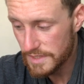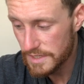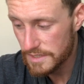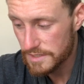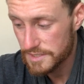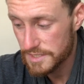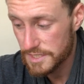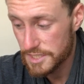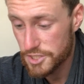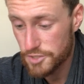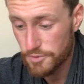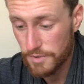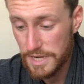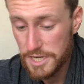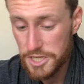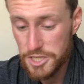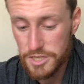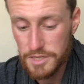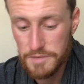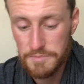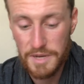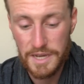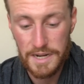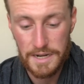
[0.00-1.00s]

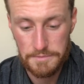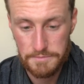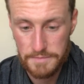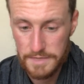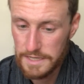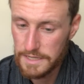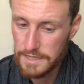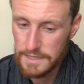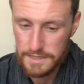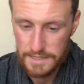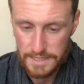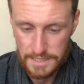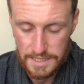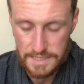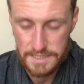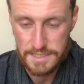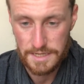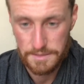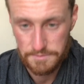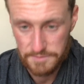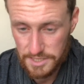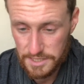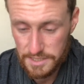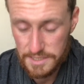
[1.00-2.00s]
situation, but like I
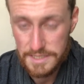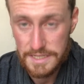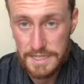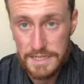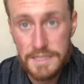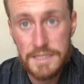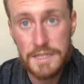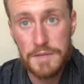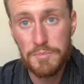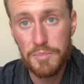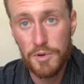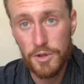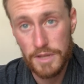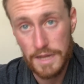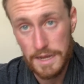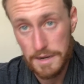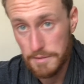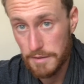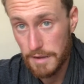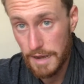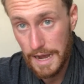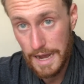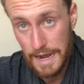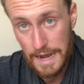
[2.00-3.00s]
said, I'm gonna stay simple.
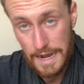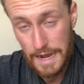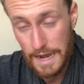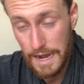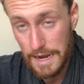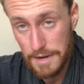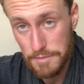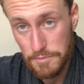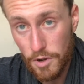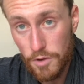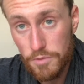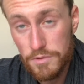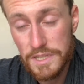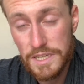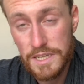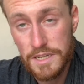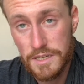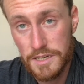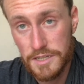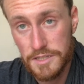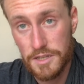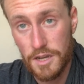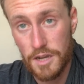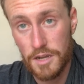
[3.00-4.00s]
I'm only
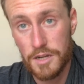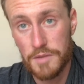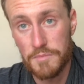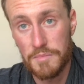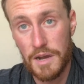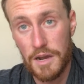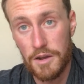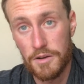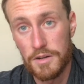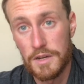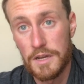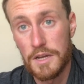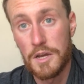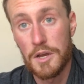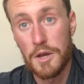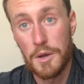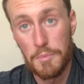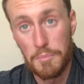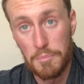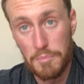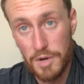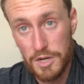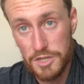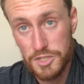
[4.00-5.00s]
gonna talk about
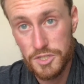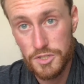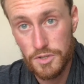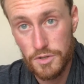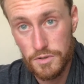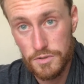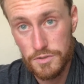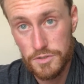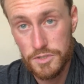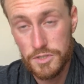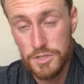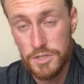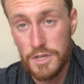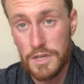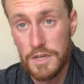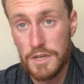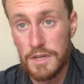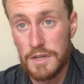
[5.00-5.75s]
muscles